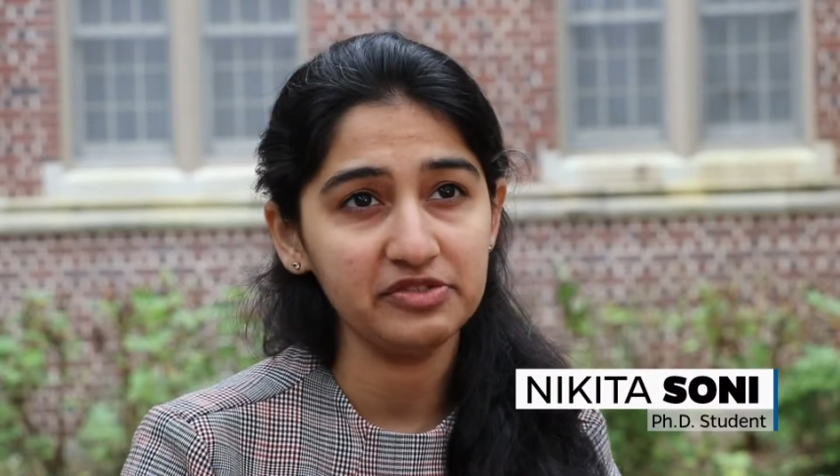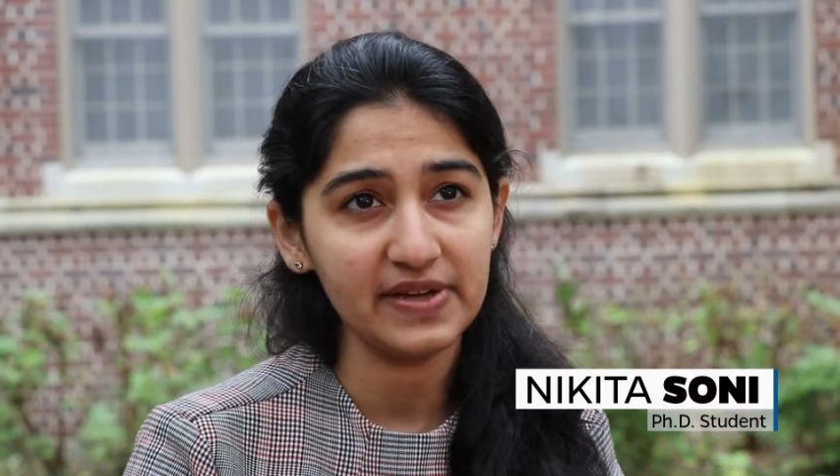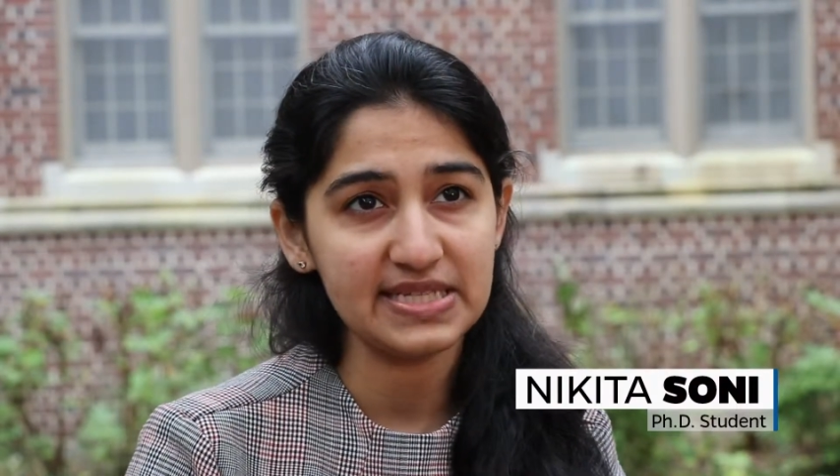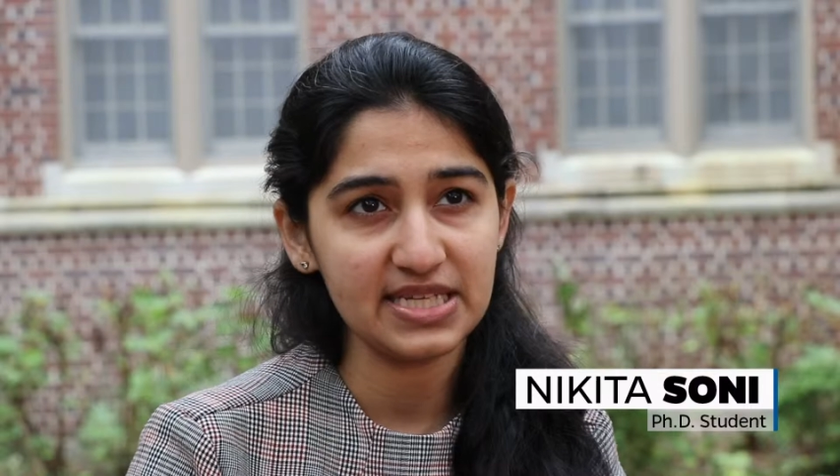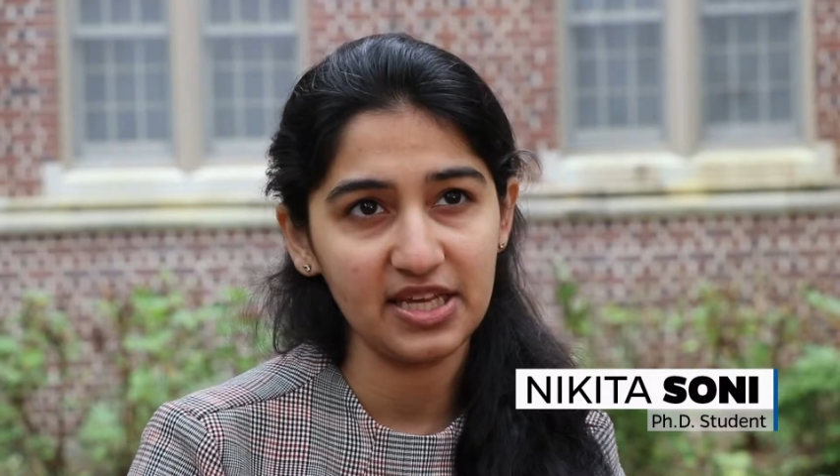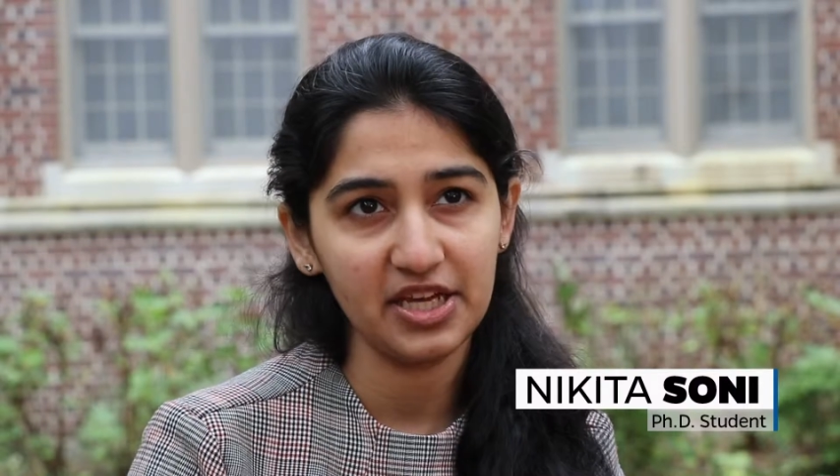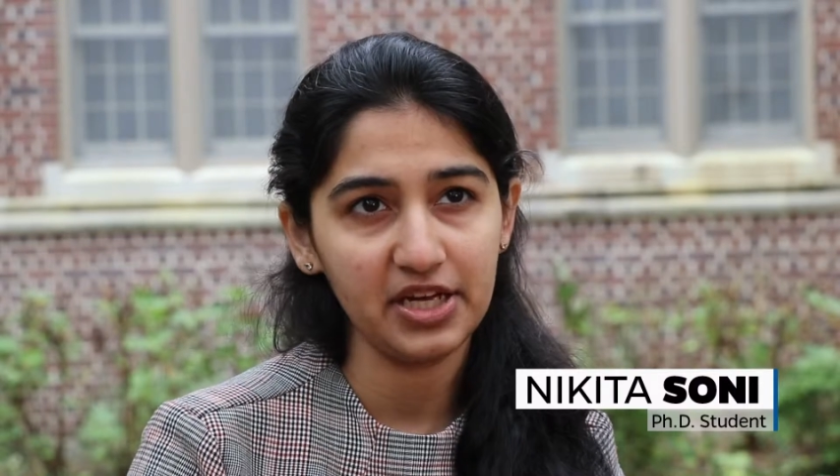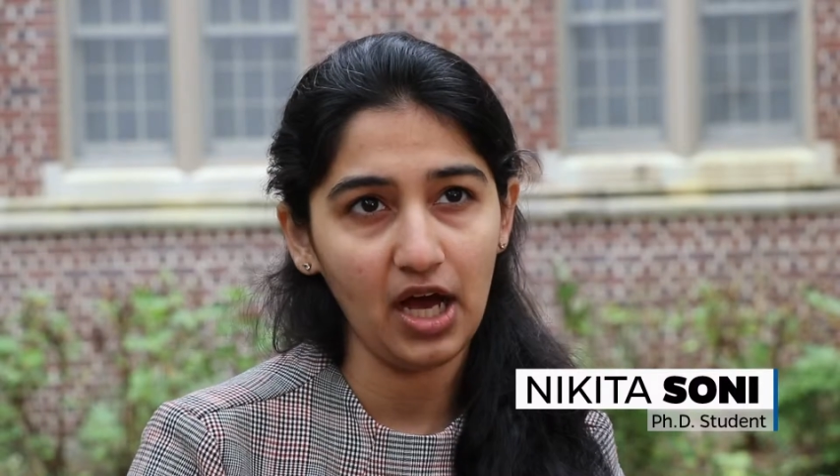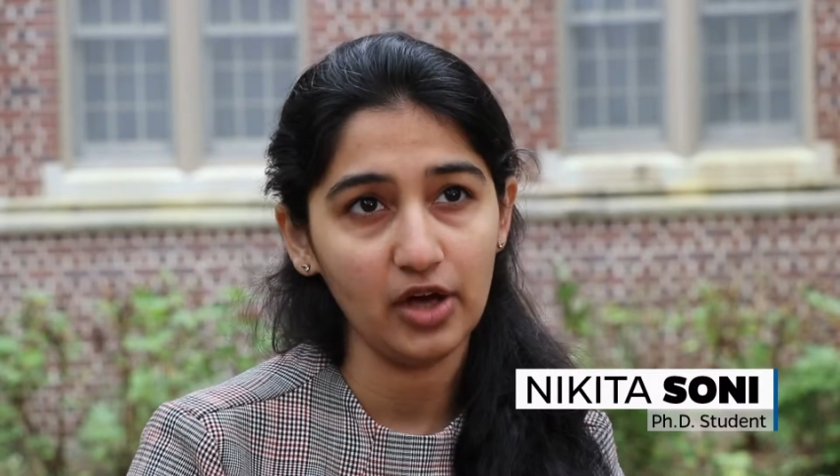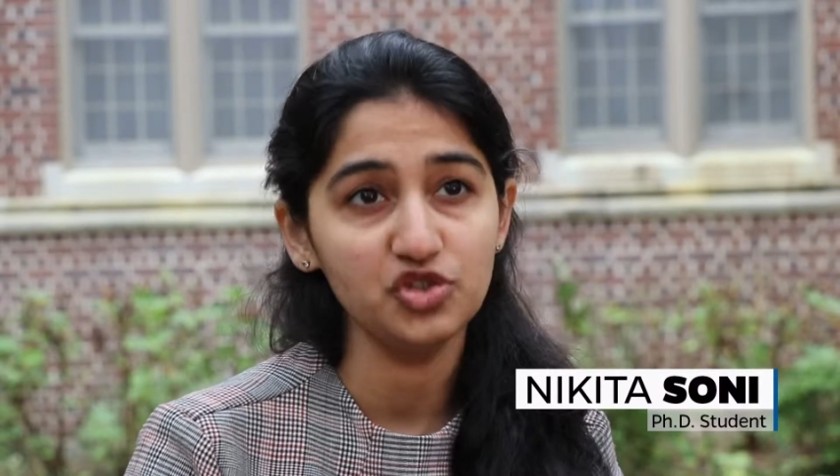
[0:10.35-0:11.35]

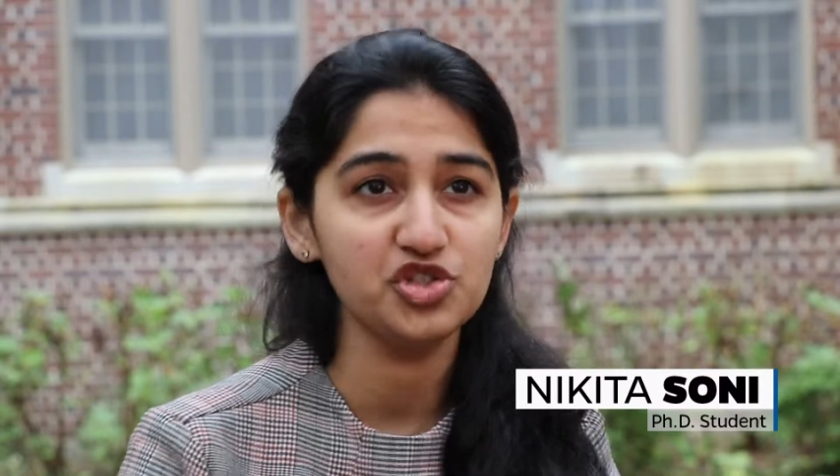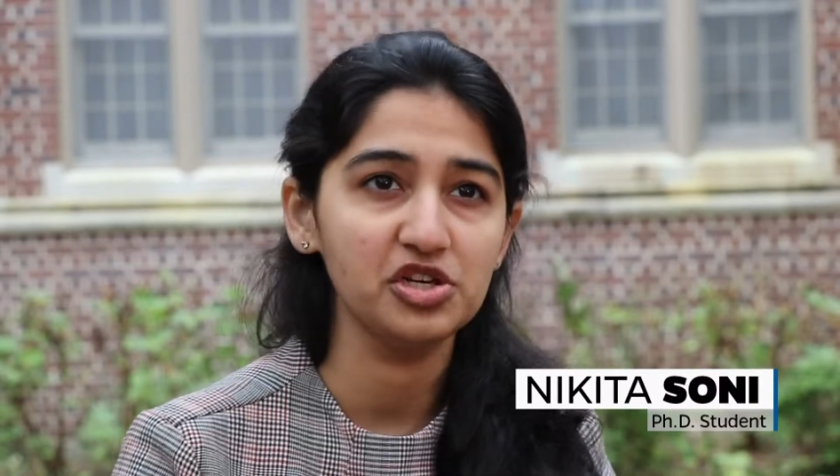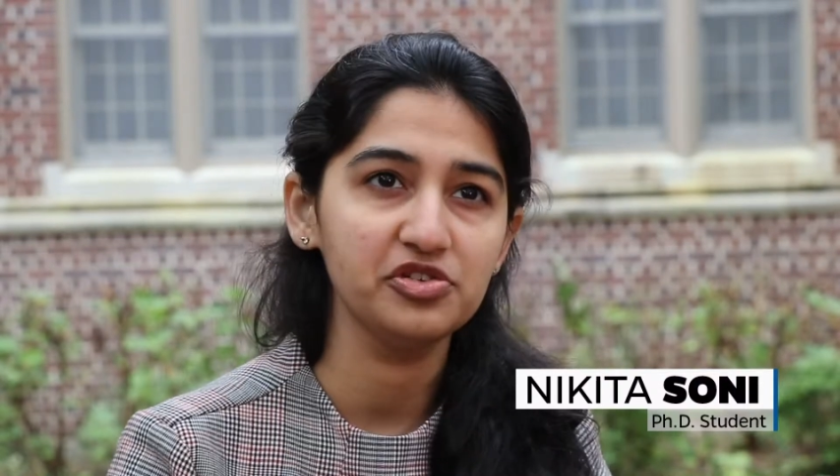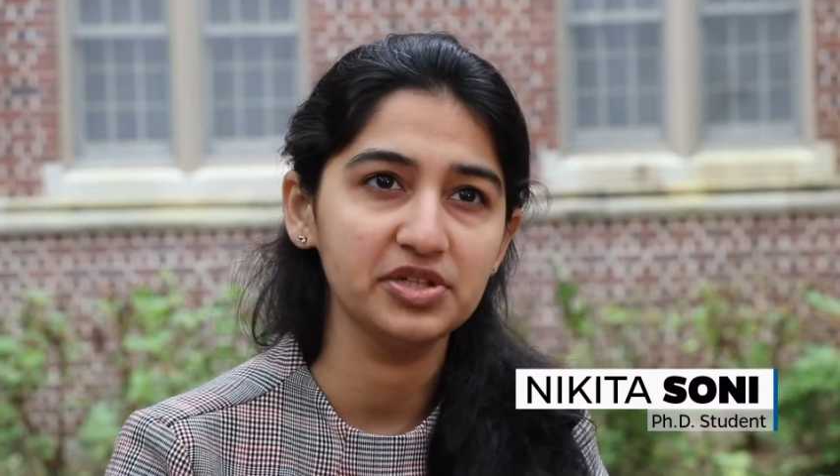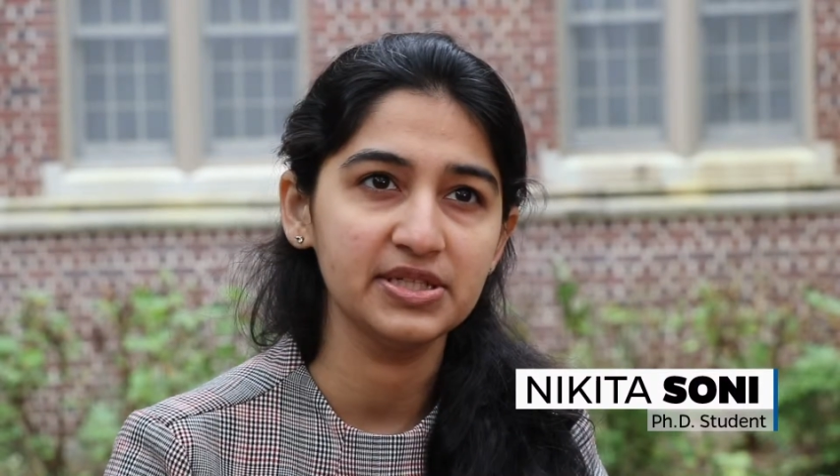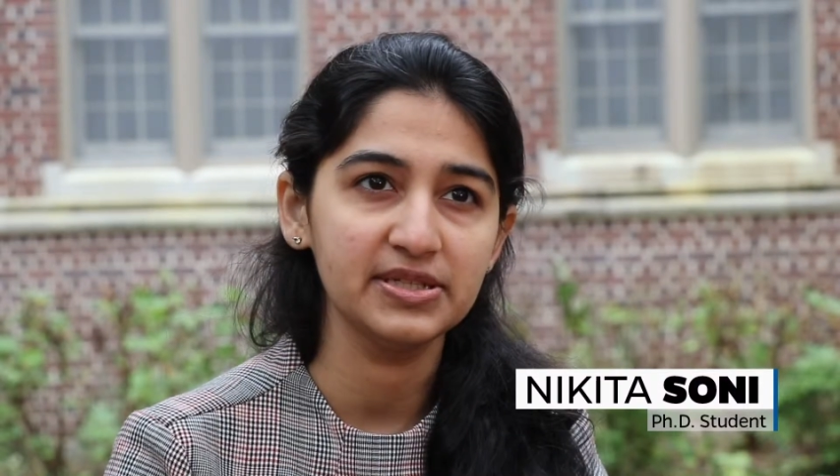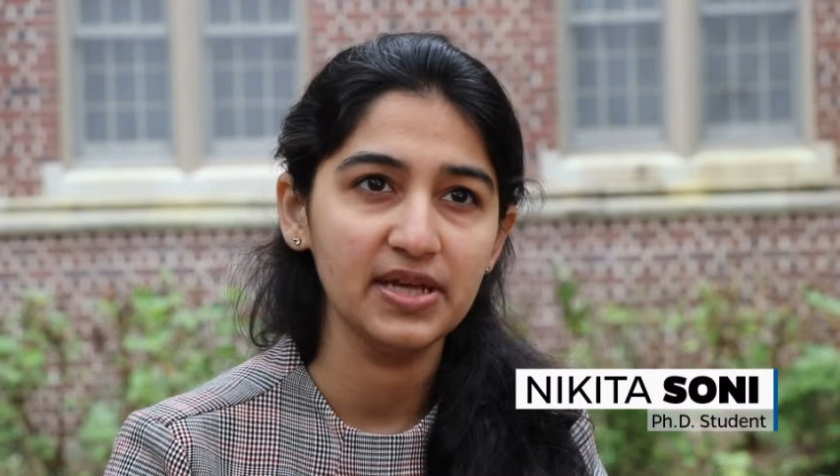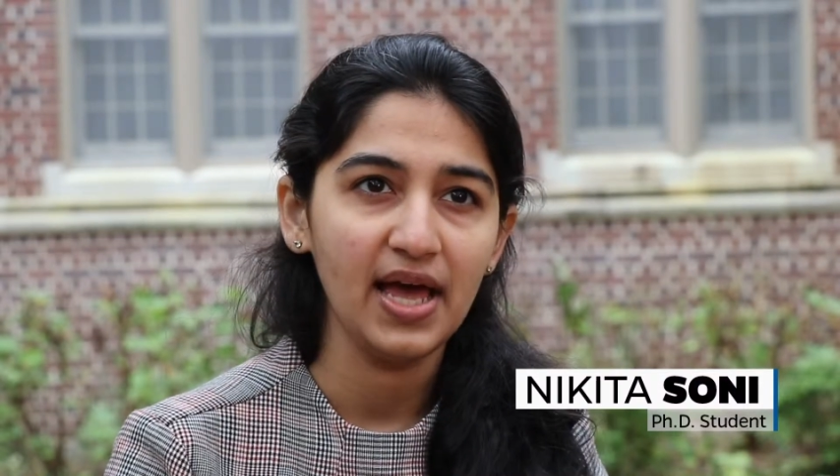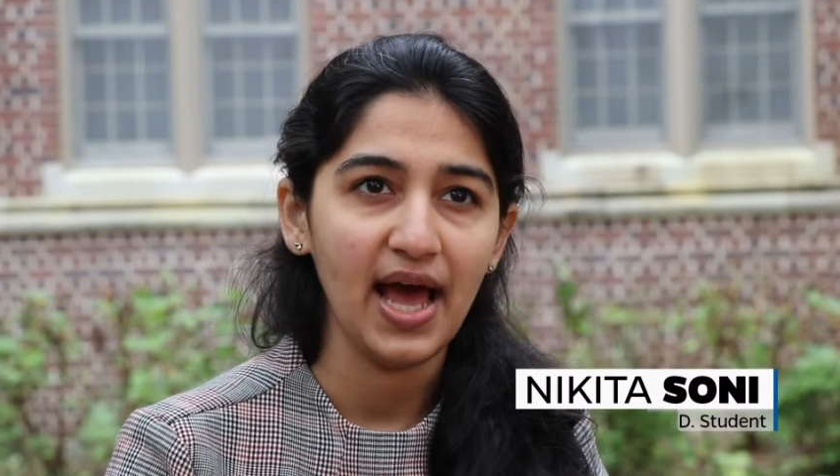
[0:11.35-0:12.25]
investigate how children